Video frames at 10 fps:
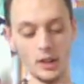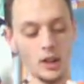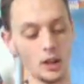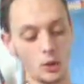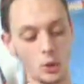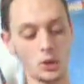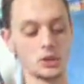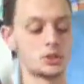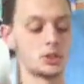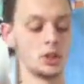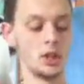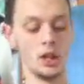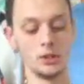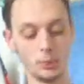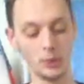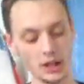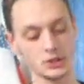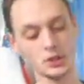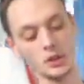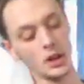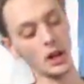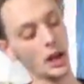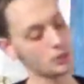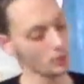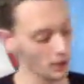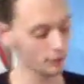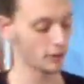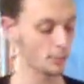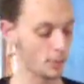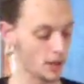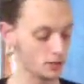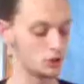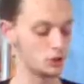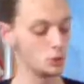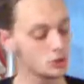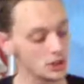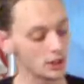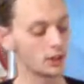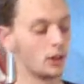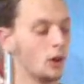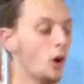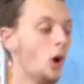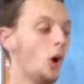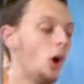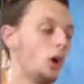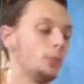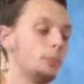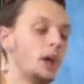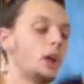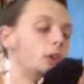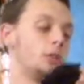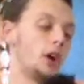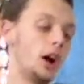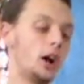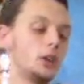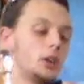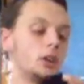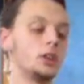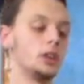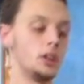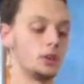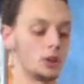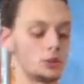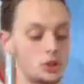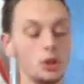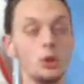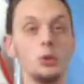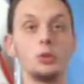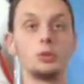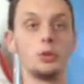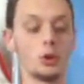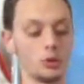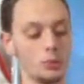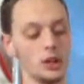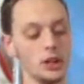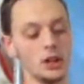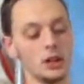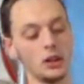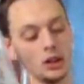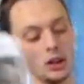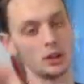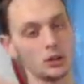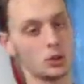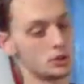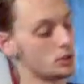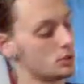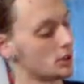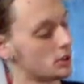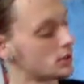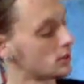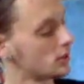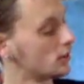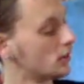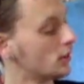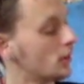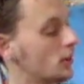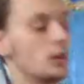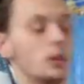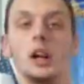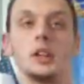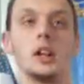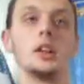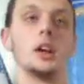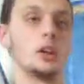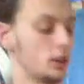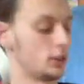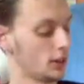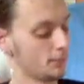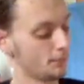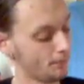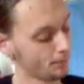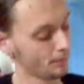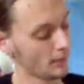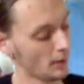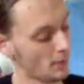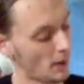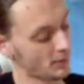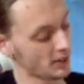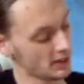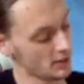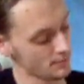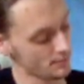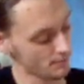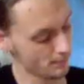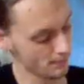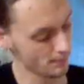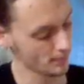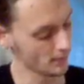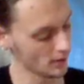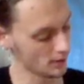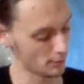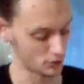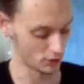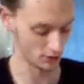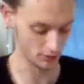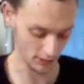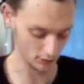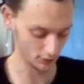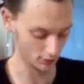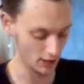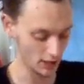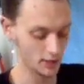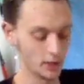Of course, the blaster I do not recommend using on Medal of Honor Heroes 2 for the Wii. And of course, you just lock that there like that. Knock that down. Make sure it sparks up correct.